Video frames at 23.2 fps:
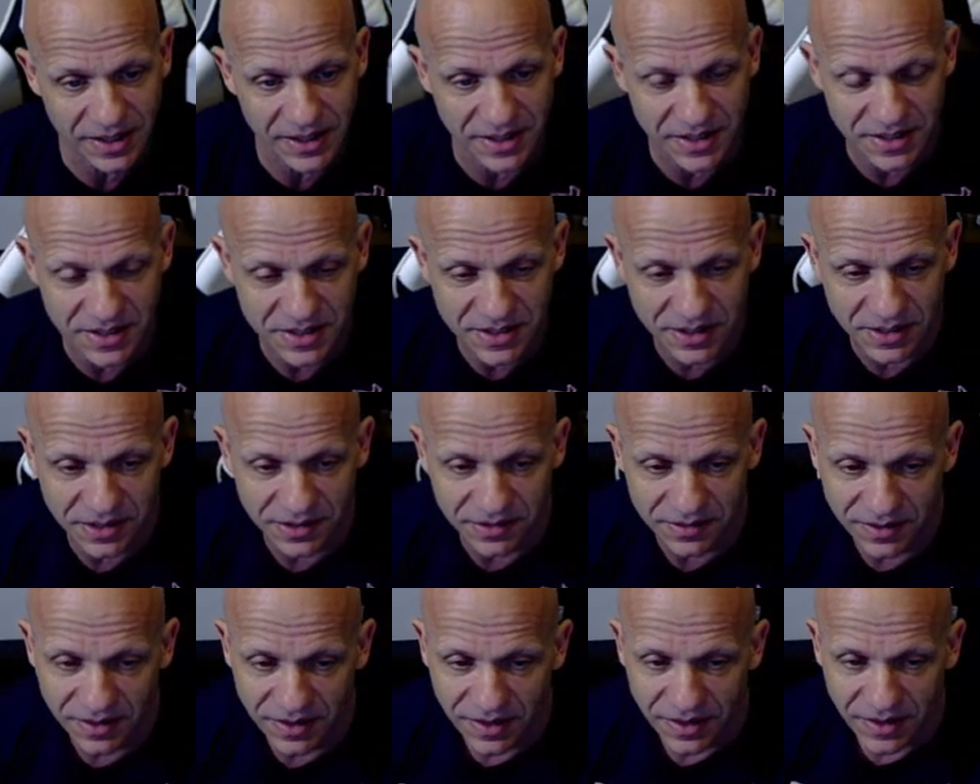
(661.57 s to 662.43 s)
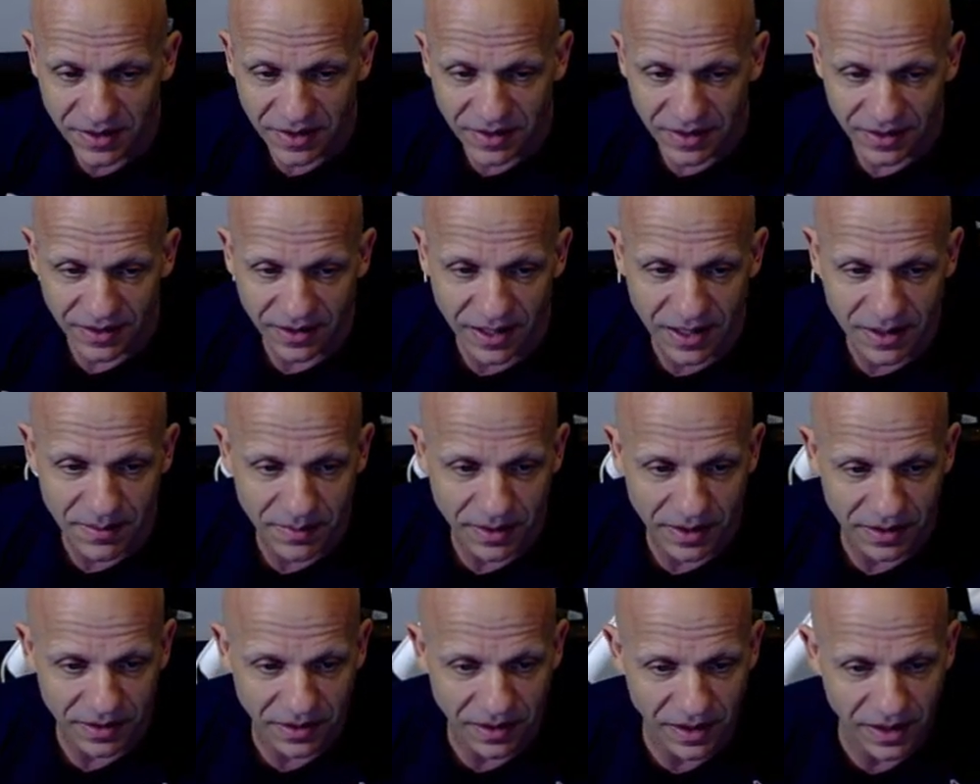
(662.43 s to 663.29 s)
instead of line
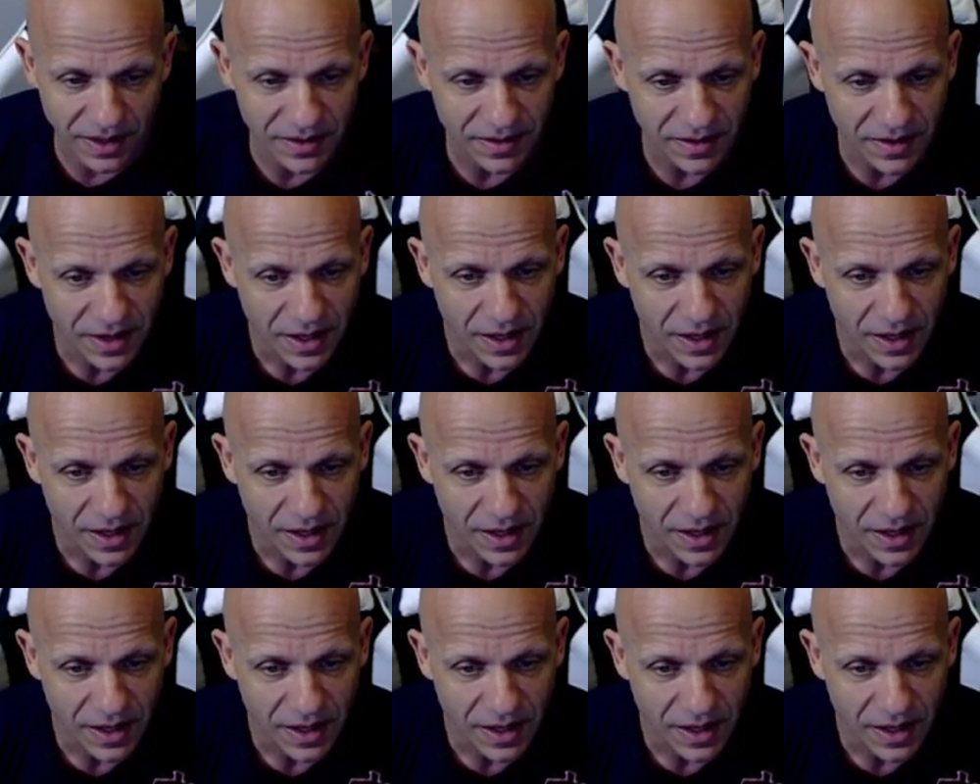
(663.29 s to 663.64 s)
by line.